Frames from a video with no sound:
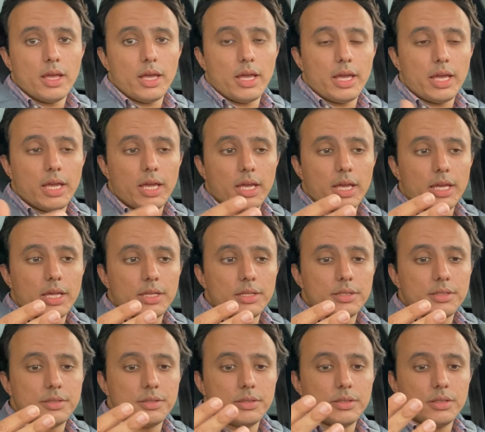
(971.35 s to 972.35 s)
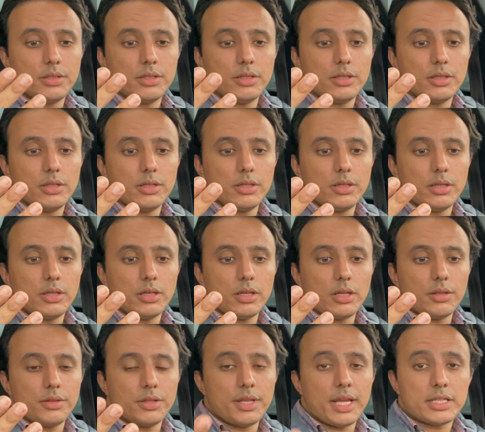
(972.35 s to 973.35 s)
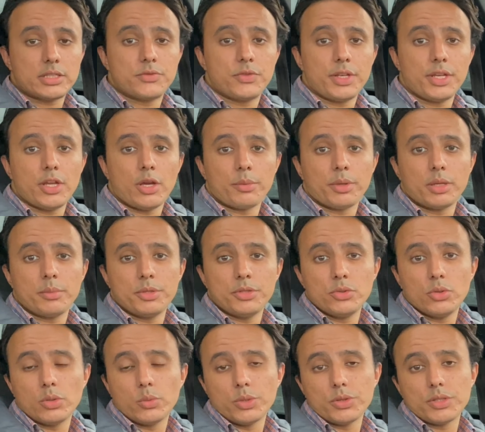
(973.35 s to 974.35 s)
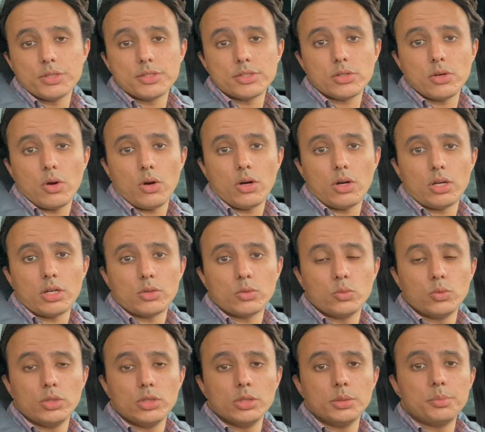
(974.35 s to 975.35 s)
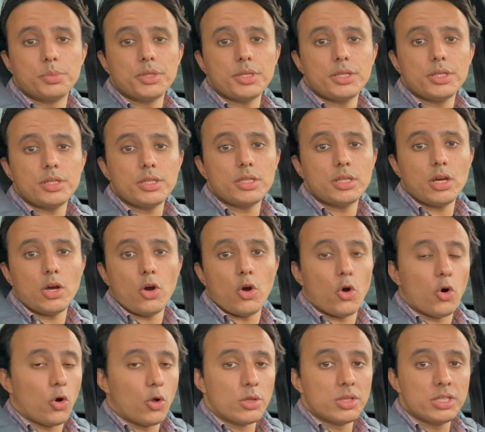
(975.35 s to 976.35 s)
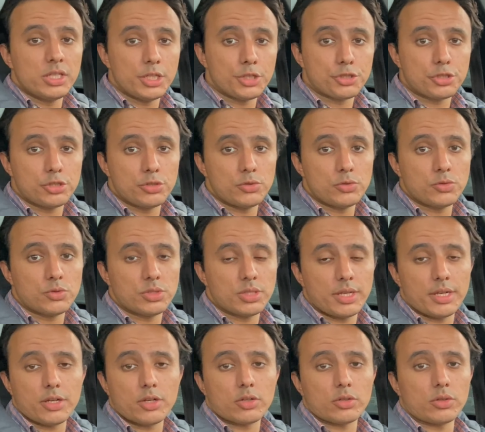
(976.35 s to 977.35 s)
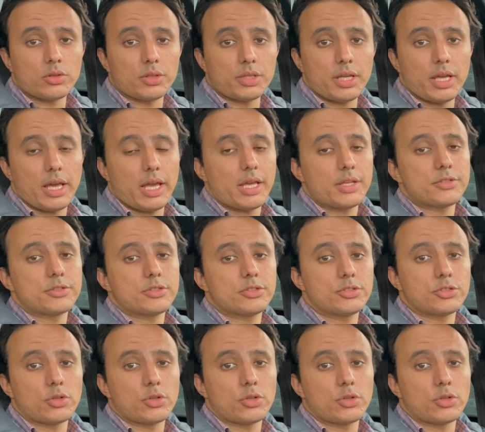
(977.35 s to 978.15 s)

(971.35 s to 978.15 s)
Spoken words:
And the next video I'm going to be doing with this car will be all the issues that it currently has.